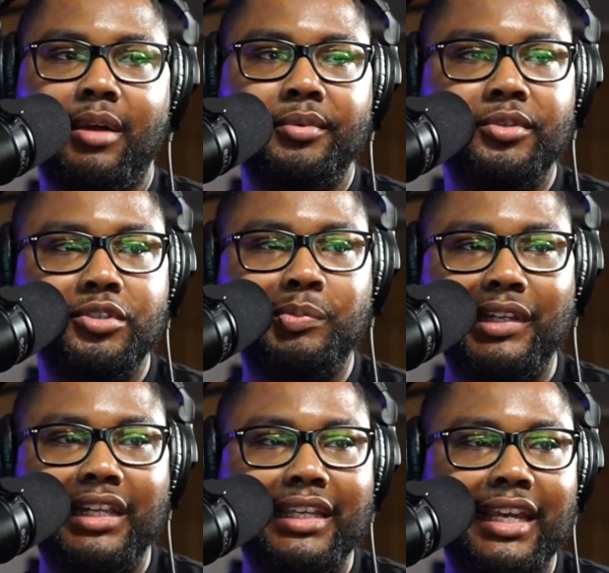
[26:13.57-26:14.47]
who's
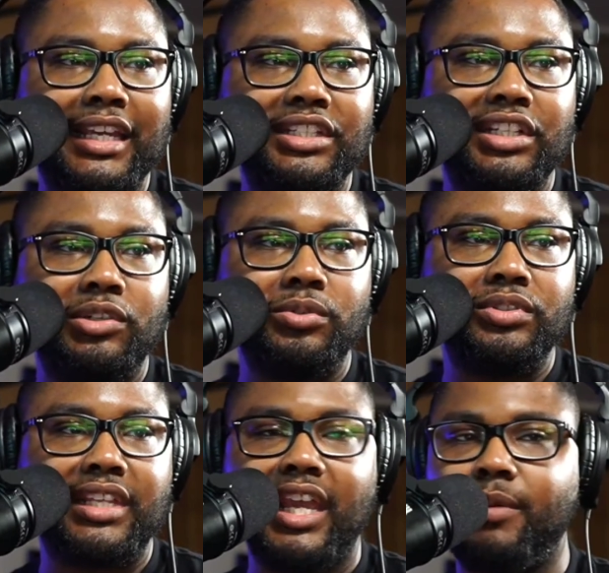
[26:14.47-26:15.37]
been engaging,
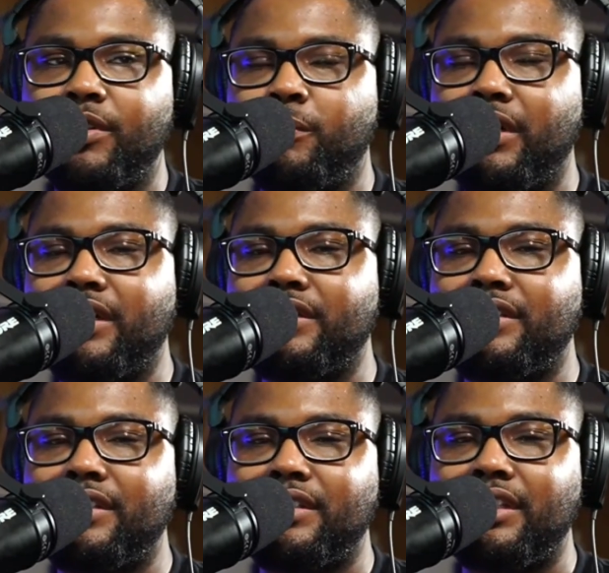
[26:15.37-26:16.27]
whose name has been
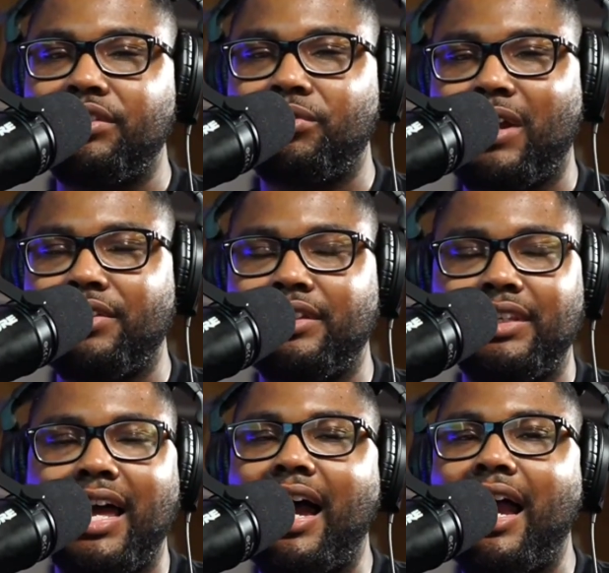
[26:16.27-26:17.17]
consistent throughout the
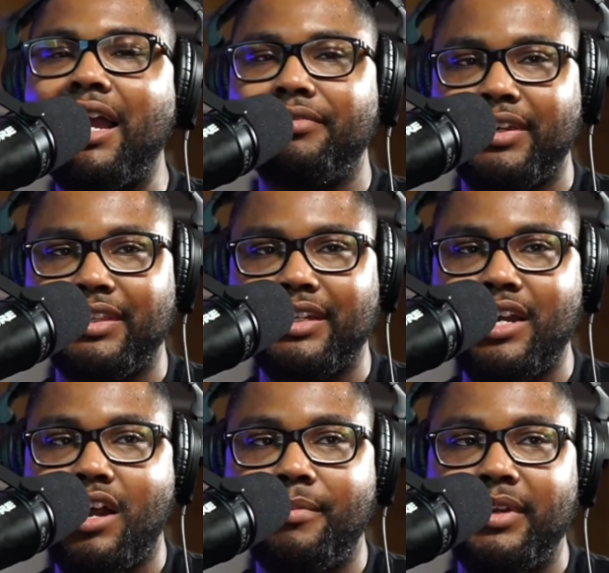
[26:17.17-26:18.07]
live in the
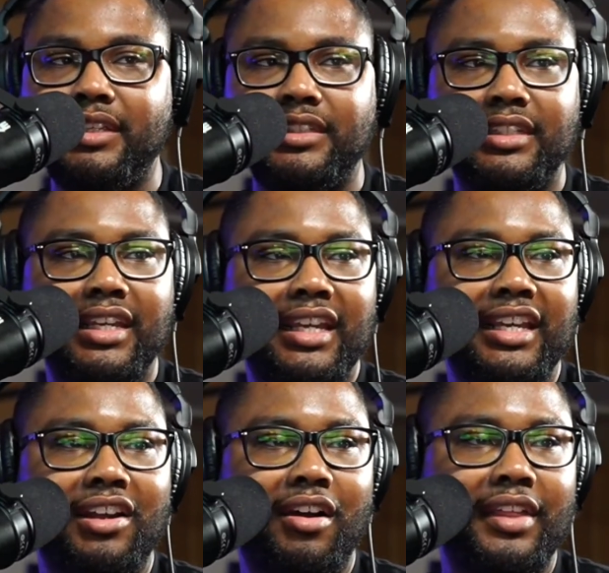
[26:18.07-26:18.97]
comments
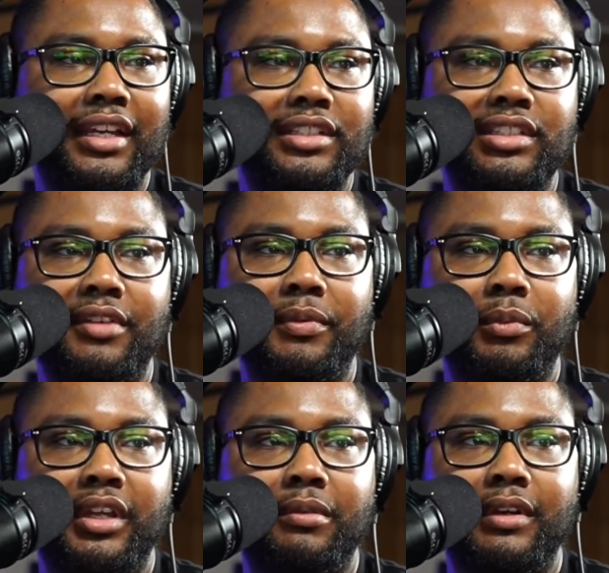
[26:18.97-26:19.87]
and all that good stuff. And
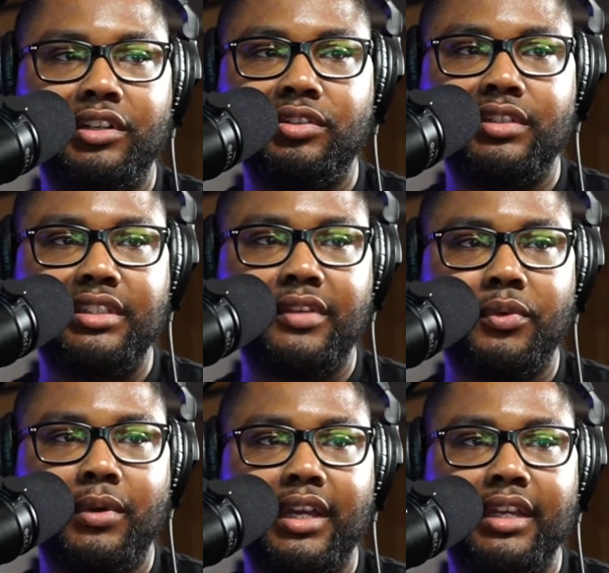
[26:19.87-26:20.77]
we're getting ready to do this
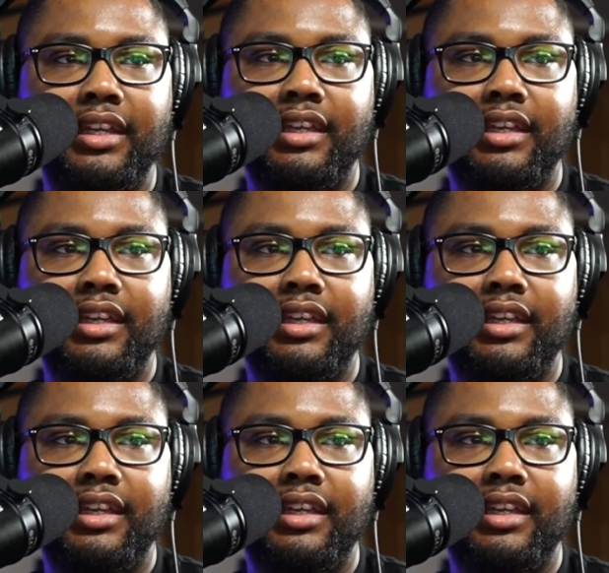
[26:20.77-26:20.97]
giveaway.